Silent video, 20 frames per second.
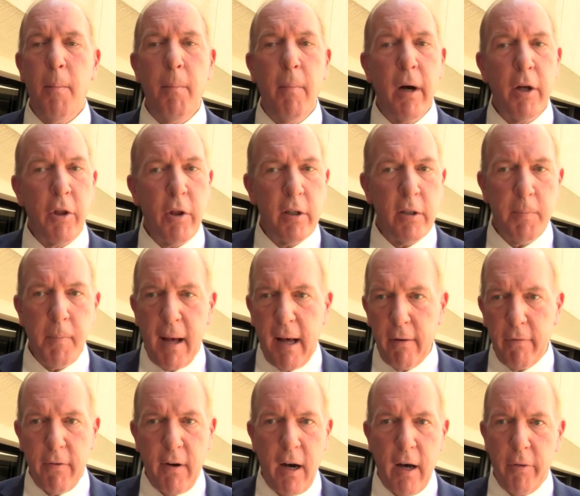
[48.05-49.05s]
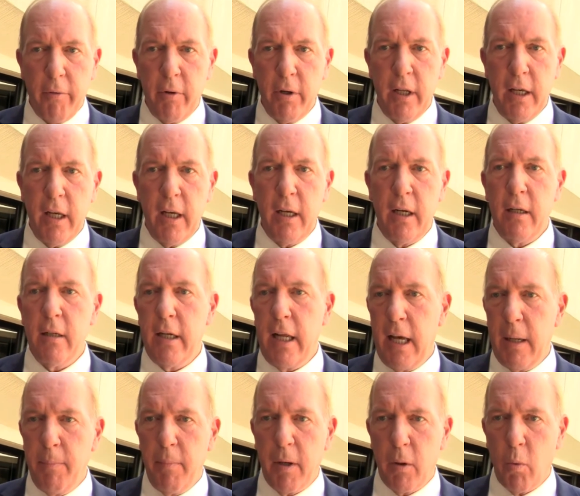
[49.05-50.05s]
much as my father did,
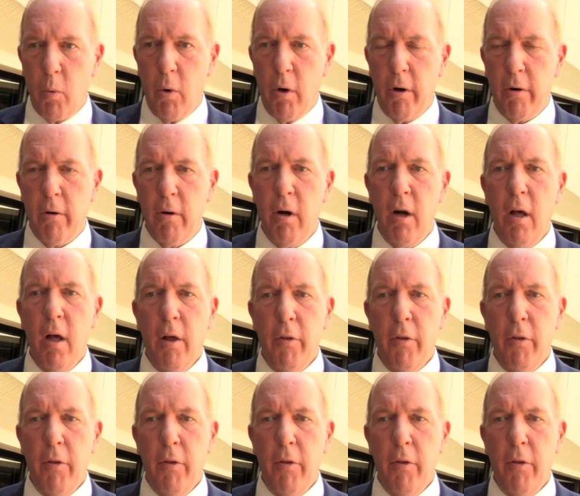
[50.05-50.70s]
Ned McWherter,